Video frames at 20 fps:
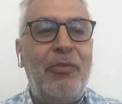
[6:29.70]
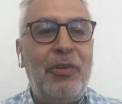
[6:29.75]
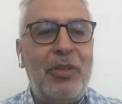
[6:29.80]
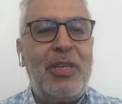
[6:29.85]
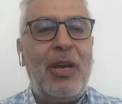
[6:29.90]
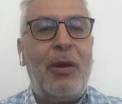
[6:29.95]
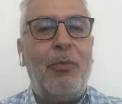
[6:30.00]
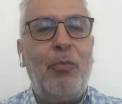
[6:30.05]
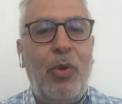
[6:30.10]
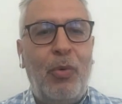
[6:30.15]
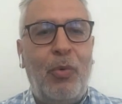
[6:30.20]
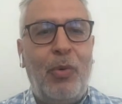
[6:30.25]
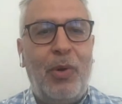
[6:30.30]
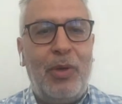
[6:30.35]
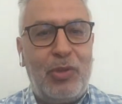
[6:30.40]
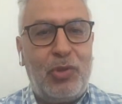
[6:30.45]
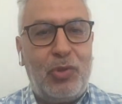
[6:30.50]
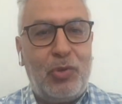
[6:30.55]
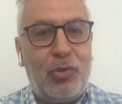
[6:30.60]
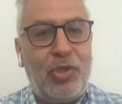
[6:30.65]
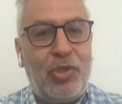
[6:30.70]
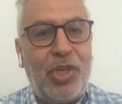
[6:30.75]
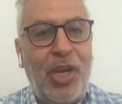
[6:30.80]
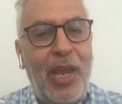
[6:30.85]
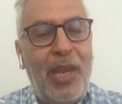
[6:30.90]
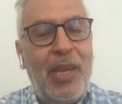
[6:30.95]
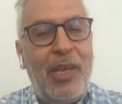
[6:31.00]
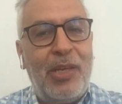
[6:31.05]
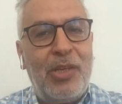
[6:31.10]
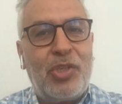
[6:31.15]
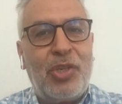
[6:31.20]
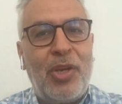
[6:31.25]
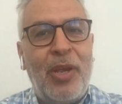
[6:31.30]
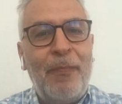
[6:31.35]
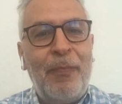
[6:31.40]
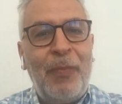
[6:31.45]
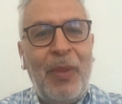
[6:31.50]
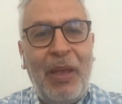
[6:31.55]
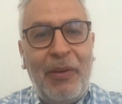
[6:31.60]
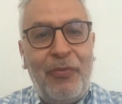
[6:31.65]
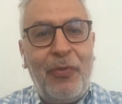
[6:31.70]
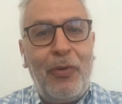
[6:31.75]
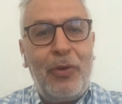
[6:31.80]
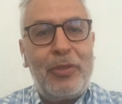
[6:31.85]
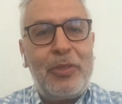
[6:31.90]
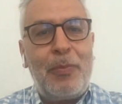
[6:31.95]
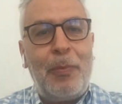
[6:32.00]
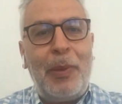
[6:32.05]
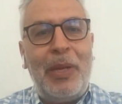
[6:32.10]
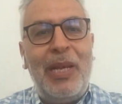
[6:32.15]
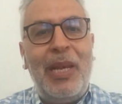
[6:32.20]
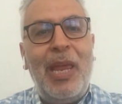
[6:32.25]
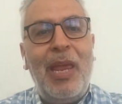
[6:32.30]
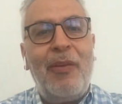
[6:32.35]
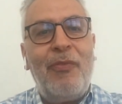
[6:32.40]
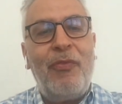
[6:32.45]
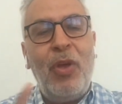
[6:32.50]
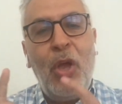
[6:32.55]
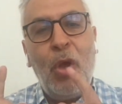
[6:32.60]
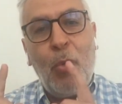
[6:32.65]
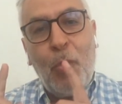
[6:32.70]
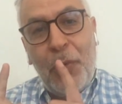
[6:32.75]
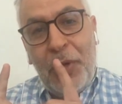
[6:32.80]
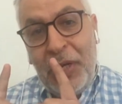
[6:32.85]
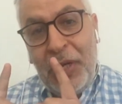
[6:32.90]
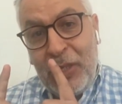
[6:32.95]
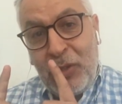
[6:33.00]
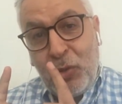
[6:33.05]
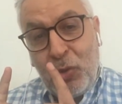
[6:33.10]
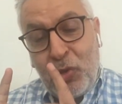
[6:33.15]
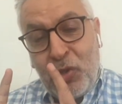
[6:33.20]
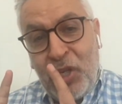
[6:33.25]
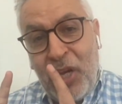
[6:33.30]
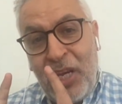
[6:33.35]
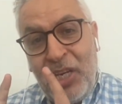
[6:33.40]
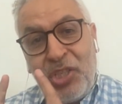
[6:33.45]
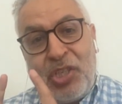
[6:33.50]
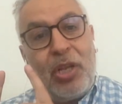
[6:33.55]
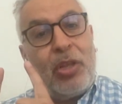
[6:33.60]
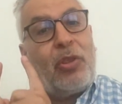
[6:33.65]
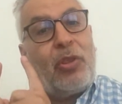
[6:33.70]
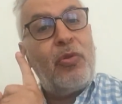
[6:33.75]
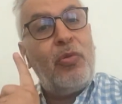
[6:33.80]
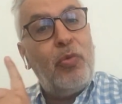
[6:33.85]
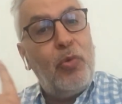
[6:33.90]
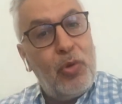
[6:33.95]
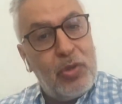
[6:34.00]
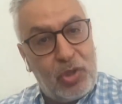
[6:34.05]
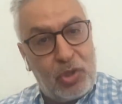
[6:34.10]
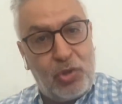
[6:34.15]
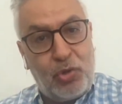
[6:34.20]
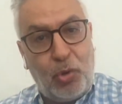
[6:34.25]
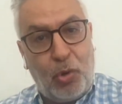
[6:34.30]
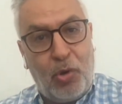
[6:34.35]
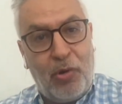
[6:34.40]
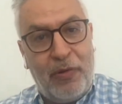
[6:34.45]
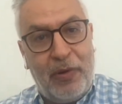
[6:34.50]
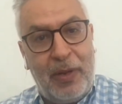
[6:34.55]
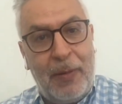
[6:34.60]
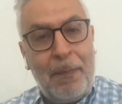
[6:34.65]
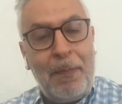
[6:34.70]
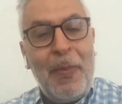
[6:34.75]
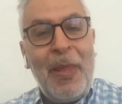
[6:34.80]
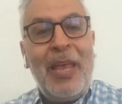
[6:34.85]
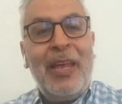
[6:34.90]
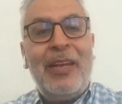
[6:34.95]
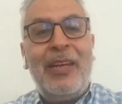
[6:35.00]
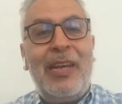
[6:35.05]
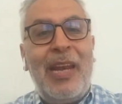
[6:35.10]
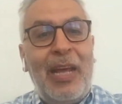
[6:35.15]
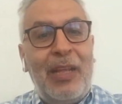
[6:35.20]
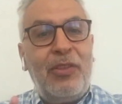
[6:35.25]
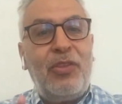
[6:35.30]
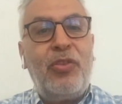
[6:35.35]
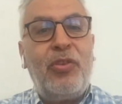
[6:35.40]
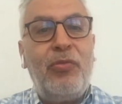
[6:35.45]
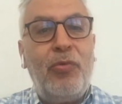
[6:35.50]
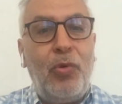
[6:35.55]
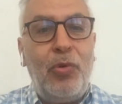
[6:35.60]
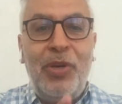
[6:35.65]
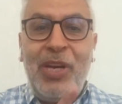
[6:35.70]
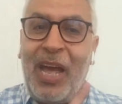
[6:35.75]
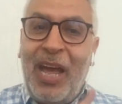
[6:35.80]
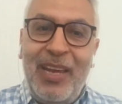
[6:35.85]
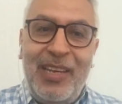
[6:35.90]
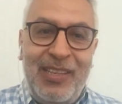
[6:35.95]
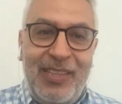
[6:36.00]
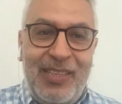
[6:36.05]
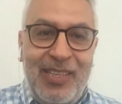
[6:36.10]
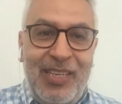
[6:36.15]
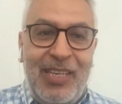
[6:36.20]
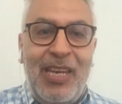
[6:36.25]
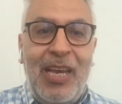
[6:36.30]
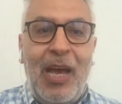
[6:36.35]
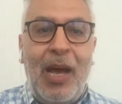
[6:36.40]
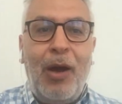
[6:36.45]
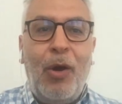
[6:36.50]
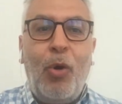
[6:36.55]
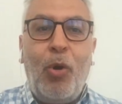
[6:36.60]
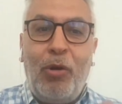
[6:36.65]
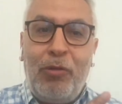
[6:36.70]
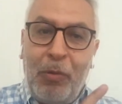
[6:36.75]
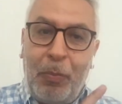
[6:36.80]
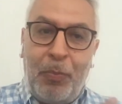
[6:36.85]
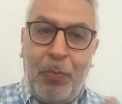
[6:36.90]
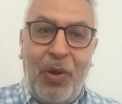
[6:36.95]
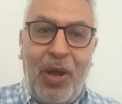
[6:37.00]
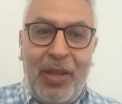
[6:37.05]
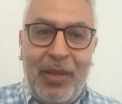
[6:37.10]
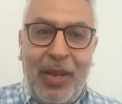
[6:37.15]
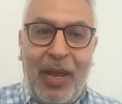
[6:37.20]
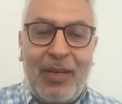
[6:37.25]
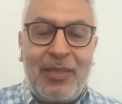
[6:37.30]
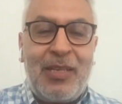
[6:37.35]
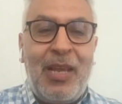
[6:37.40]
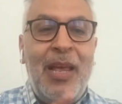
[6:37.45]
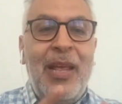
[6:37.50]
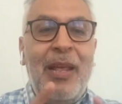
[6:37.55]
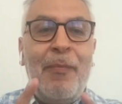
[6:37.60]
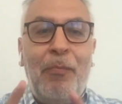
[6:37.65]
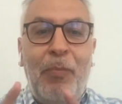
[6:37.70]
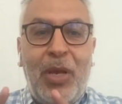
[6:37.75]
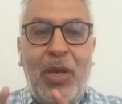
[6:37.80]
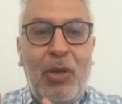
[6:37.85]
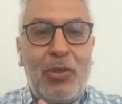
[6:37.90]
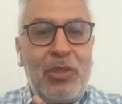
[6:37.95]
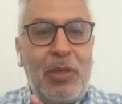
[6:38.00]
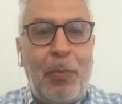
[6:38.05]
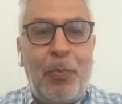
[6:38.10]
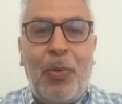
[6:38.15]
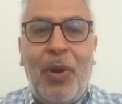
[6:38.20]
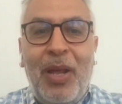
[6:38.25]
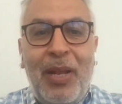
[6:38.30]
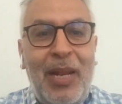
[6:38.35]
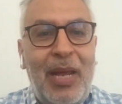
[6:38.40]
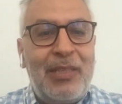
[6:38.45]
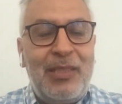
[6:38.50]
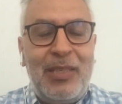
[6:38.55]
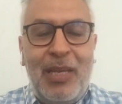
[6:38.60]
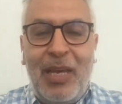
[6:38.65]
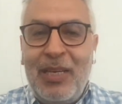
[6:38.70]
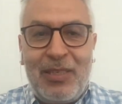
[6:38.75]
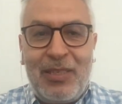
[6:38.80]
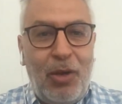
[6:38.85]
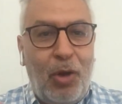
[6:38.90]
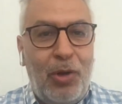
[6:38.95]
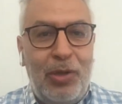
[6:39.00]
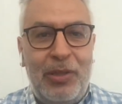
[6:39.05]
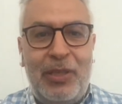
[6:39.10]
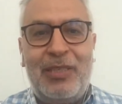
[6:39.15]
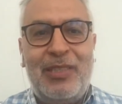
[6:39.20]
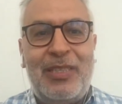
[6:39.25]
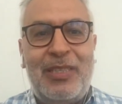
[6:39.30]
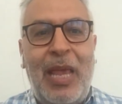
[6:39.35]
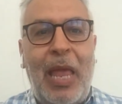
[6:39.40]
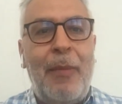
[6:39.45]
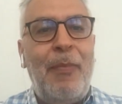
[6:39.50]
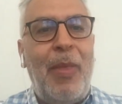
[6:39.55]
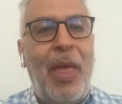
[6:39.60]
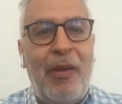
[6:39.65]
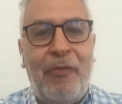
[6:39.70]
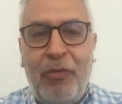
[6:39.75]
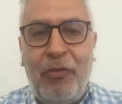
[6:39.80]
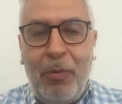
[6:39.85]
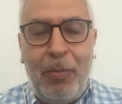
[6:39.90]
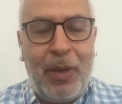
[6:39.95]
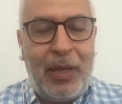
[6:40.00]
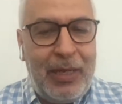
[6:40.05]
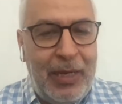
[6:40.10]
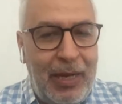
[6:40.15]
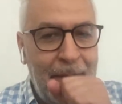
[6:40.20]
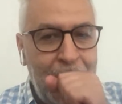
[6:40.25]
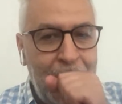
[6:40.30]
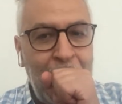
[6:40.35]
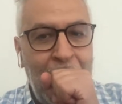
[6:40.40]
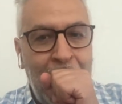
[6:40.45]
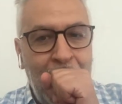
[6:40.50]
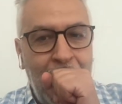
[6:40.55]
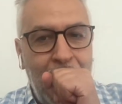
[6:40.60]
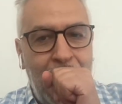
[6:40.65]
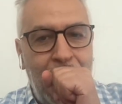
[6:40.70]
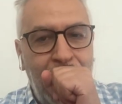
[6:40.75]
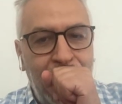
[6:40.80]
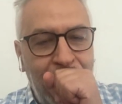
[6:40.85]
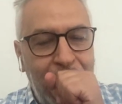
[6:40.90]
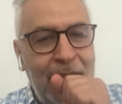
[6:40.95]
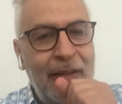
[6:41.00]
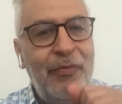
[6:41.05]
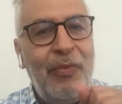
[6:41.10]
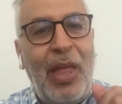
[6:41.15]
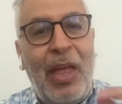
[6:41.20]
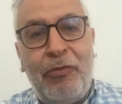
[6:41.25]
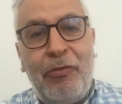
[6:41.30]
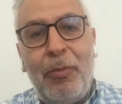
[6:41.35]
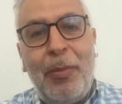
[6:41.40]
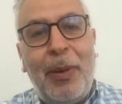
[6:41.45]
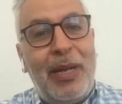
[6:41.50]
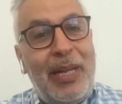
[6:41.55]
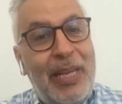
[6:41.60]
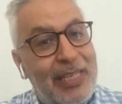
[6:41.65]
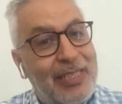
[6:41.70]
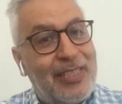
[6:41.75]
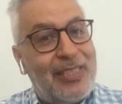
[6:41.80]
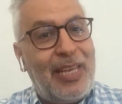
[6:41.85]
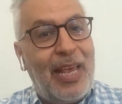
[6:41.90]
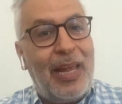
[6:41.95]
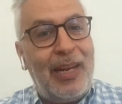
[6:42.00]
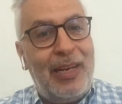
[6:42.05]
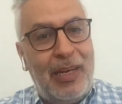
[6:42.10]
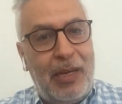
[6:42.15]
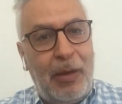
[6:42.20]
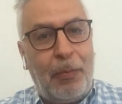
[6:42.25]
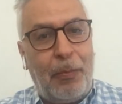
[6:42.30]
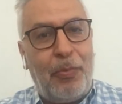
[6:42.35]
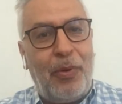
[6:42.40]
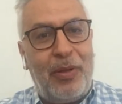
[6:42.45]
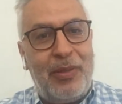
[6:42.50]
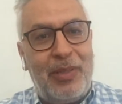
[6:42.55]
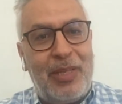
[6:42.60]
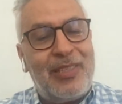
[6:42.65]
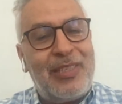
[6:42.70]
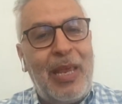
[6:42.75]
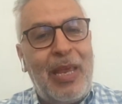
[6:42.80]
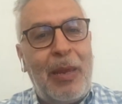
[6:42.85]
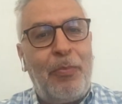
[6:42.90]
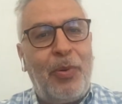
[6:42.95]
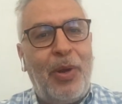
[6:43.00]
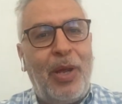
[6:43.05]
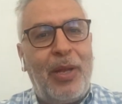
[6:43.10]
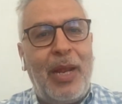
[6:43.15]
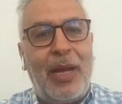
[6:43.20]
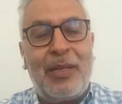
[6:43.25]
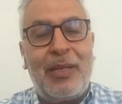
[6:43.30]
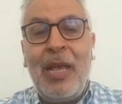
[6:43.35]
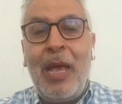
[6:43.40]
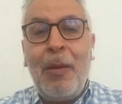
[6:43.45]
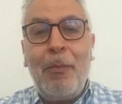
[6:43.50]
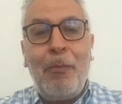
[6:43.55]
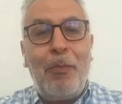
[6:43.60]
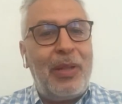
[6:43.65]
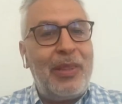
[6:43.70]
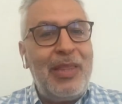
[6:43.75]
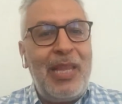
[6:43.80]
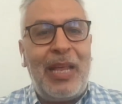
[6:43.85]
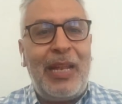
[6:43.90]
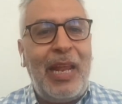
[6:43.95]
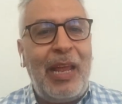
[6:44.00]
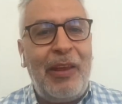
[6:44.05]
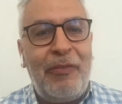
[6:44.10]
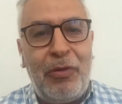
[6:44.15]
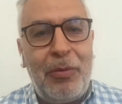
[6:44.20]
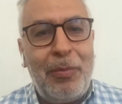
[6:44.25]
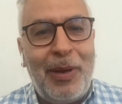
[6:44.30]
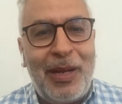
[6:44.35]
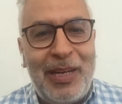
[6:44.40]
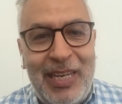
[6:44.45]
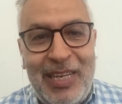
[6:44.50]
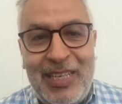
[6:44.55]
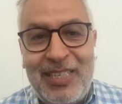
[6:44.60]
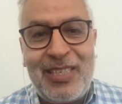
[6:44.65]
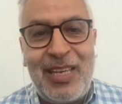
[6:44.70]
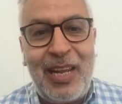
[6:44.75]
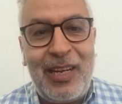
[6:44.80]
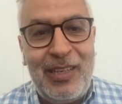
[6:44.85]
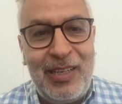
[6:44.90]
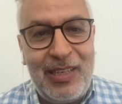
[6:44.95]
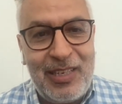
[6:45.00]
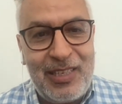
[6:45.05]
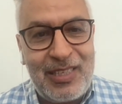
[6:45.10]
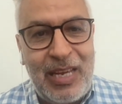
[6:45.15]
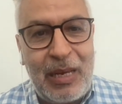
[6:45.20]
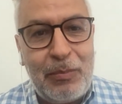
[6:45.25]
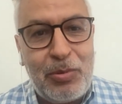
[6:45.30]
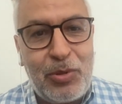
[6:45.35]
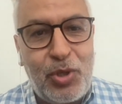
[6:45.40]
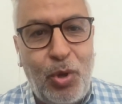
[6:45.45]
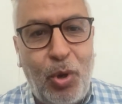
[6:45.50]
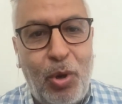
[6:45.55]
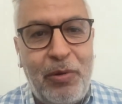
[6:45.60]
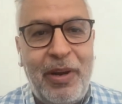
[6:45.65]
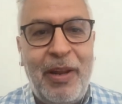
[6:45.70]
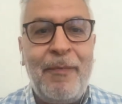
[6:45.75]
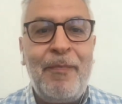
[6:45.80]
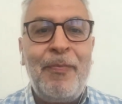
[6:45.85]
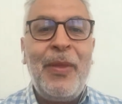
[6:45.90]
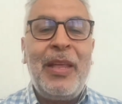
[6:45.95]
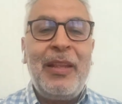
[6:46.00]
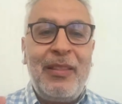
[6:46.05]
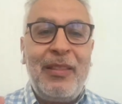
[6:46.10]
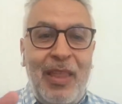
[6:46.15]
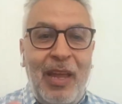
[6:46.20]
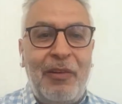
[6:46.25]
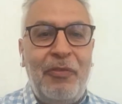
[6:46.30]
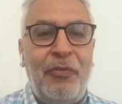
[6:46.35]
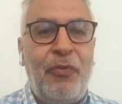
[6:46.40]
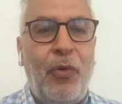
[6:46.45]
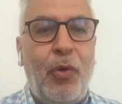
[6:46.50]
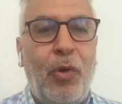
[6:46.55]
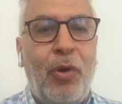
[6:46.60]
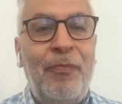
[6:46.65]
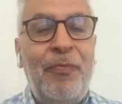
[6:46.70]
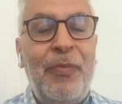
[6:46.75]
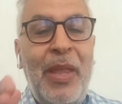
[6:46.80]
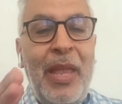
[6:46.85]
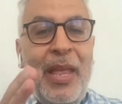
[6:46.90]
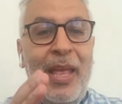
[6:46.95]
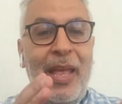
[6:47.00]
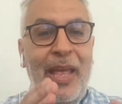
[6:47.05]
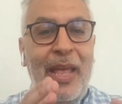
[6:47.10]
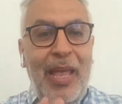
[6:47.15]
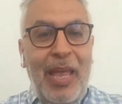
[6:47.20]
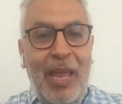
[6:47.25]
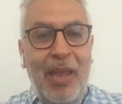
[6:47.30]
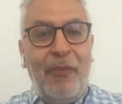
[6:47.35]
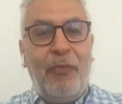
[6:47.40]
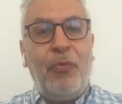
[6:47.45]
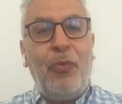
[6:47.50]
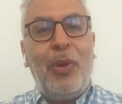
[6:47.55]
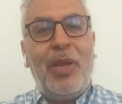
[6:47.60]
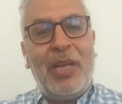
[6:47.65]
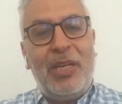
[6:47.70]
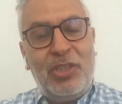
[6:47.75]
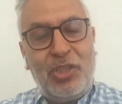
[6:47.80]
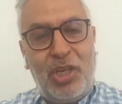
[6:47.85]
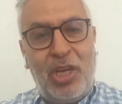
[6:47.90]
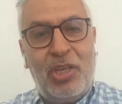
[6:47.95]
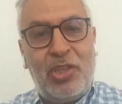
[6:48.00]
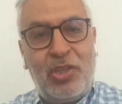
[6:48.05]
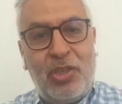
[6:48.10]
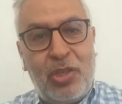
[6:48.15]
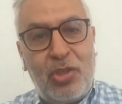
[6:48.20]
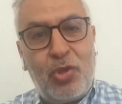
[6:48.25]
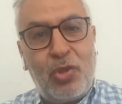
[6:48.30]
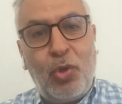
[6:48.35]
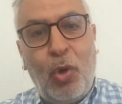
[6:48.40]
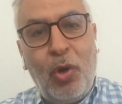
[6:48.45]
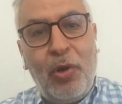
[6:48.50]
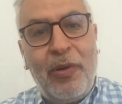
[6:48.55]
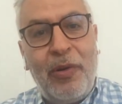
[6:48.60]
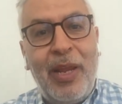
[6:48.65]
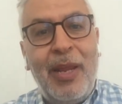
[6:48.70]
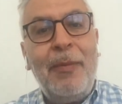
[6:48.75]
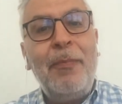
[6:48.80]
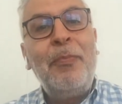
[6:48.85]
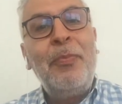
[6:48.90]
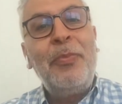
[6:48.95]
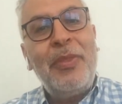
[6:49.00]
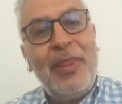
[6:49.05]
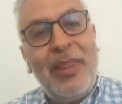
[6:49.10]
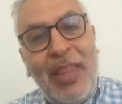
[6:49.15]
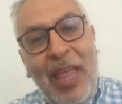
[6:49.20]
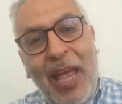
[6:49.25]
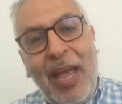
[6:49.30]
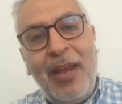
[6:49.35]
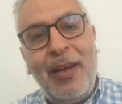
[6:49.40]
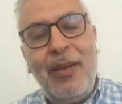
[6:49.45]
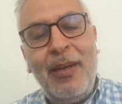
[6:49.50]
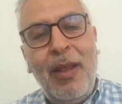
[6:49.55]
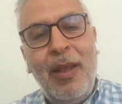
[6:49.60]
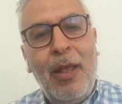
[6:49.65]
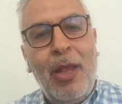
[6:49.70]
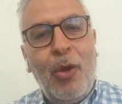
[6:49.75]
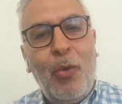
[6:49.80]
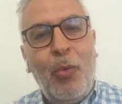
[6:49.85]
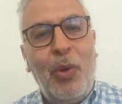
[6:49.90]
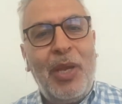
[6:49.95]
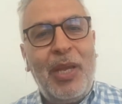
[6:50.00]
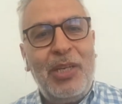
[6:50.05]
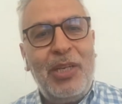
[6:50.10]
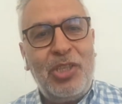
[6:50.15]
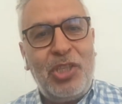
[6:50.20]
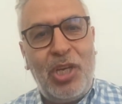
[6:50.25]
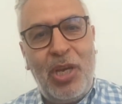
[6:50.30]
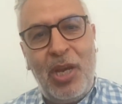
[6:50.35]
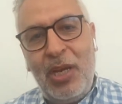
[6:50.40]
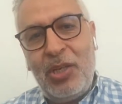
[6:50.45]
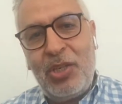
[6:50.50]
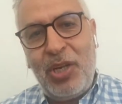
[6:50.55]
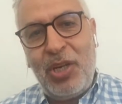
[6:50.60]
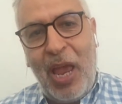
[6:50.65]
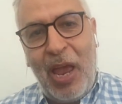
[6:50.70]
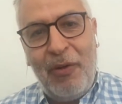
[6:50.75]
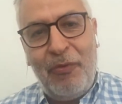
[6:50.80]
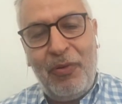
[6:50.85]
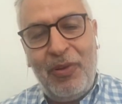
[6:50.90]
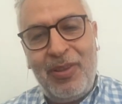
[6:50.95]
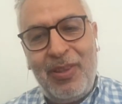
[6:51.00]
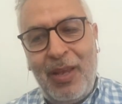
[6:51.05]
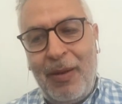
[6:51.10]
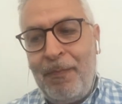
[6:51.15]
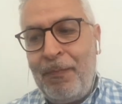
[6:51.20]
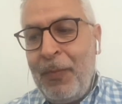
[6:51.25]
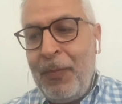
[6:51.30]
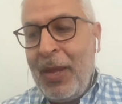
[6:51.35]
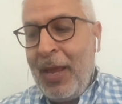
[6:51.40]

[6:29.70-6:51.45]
time we want to change a false belief, we need to change it through a story, not through an idea or product, because the product is all the same. Everybody is selling the same product, but not everybody is selling the same story. Therefore, if we can change the story, then we can change everything.